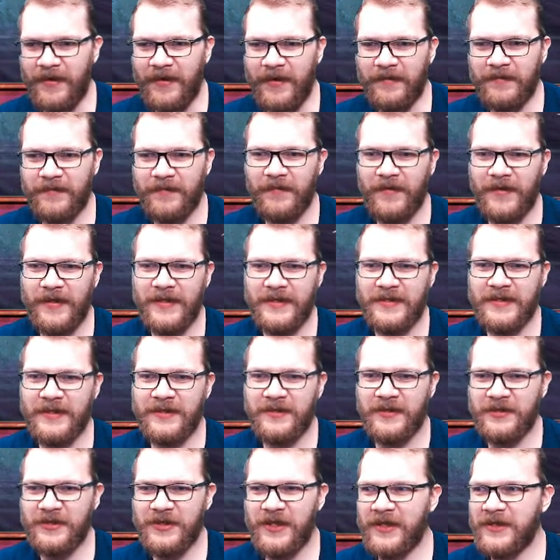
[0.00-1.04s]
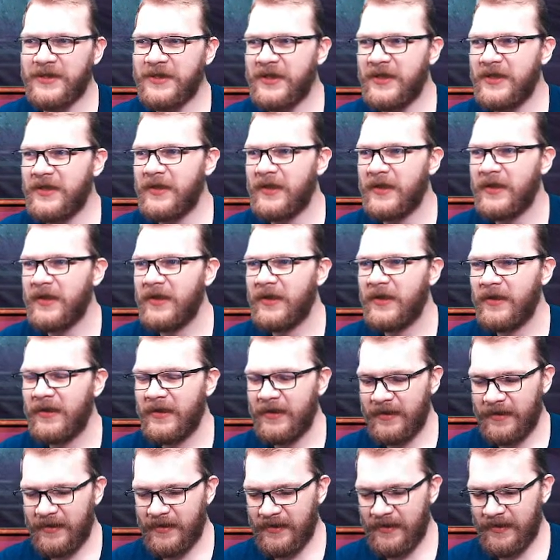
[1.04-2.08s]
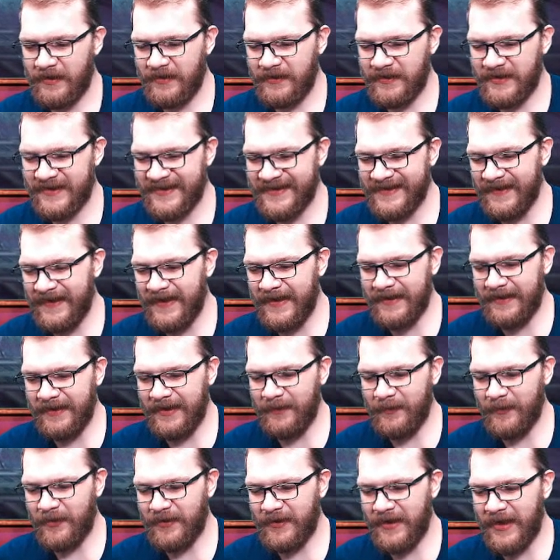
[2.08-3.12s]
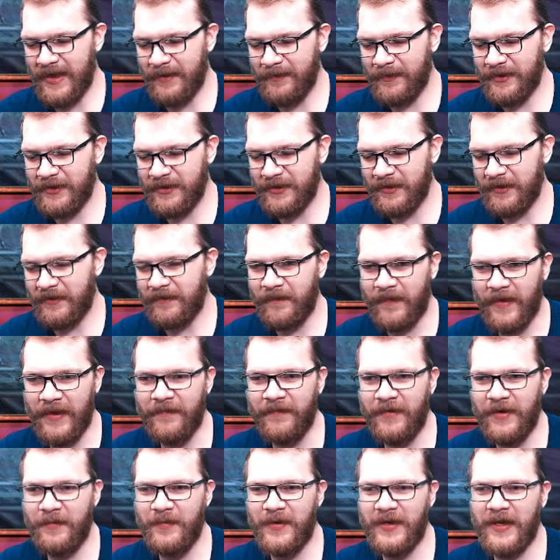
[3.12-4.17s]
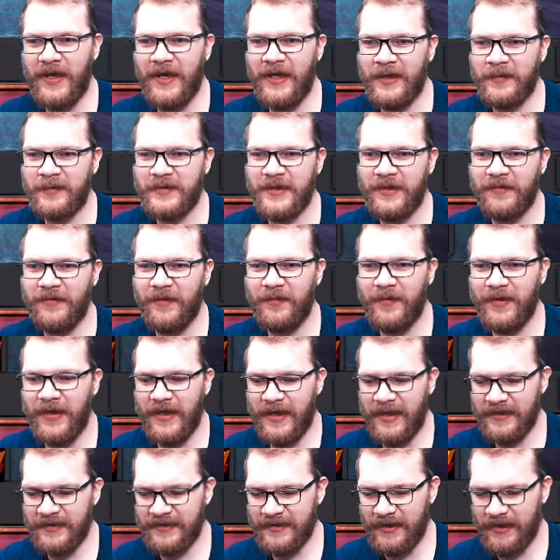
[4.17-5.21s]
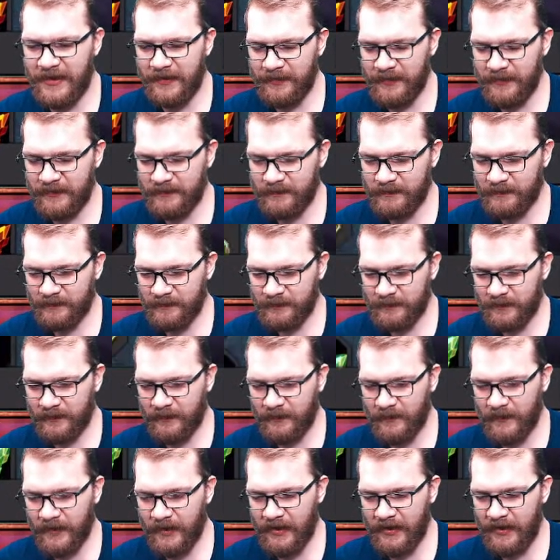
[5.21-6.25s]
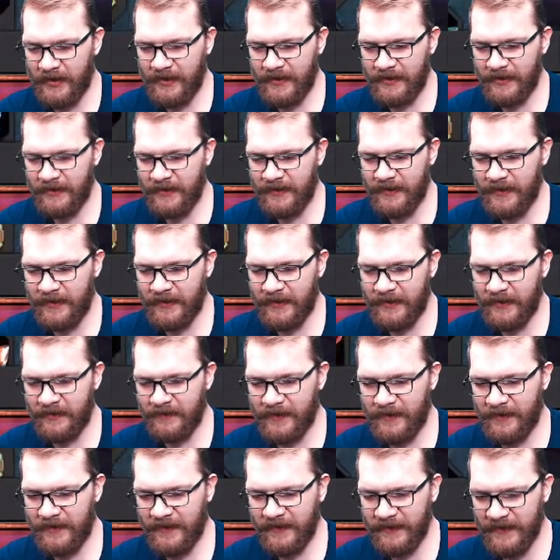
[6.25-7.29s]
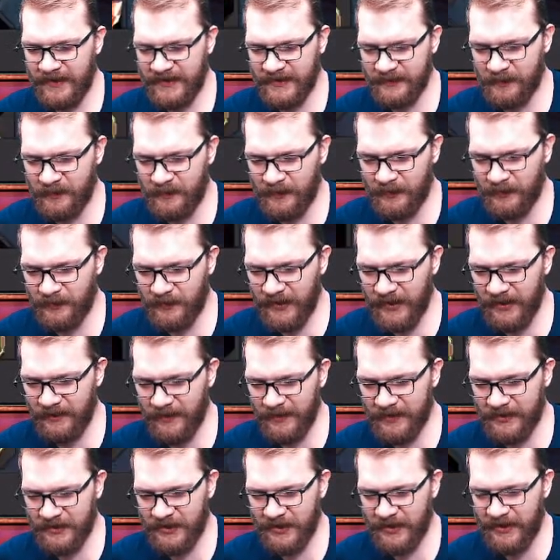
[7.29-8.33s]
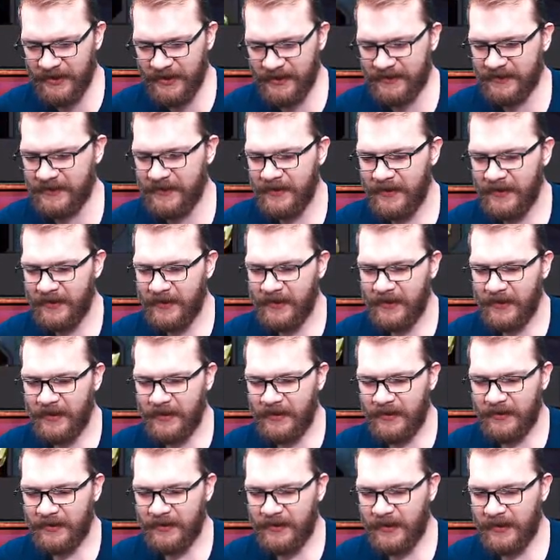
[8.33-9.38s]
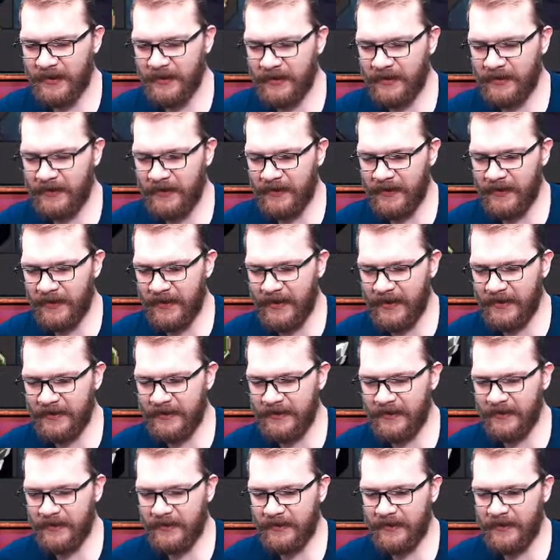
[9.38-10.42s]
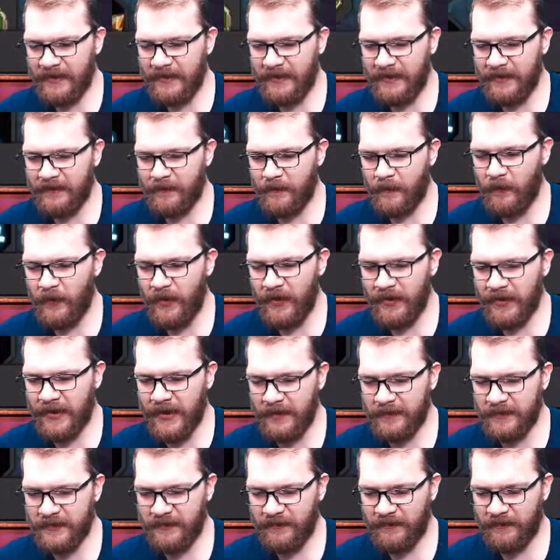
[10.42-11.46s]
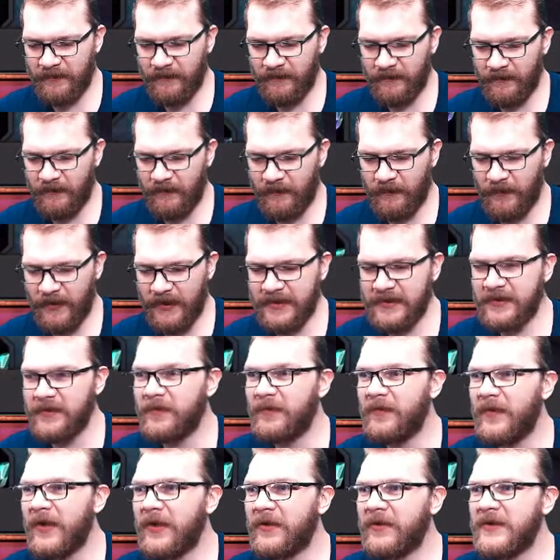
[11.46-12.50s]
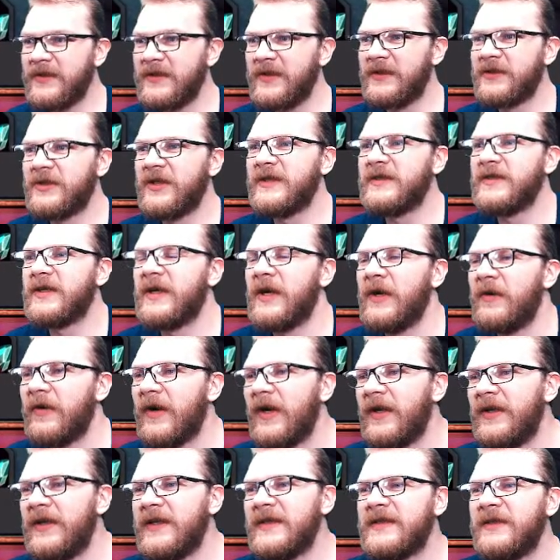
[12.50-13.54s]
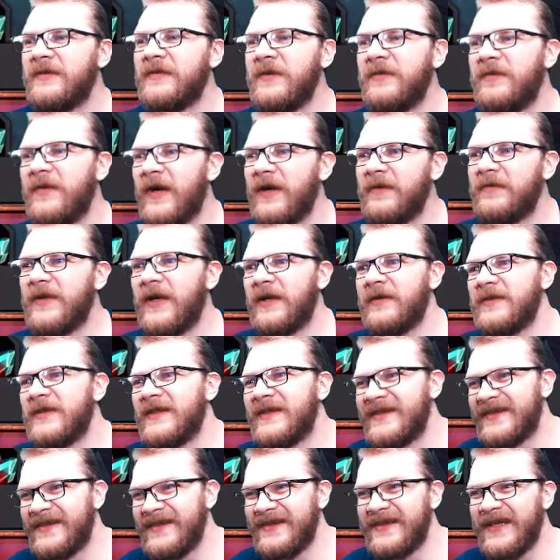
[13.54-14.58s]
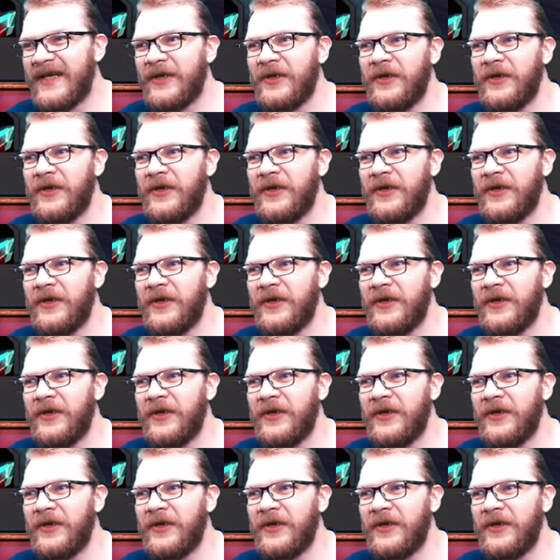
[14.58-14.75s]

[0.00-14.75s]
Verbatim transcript: enough. 26 on Shang-Chi. Uh, slightly more damage, you know. Every bit helps, every bit adds up. And uh, I think that's pretty much it. And again, uh, when it comes to rest of my crystal shards, I have 175,000 6-star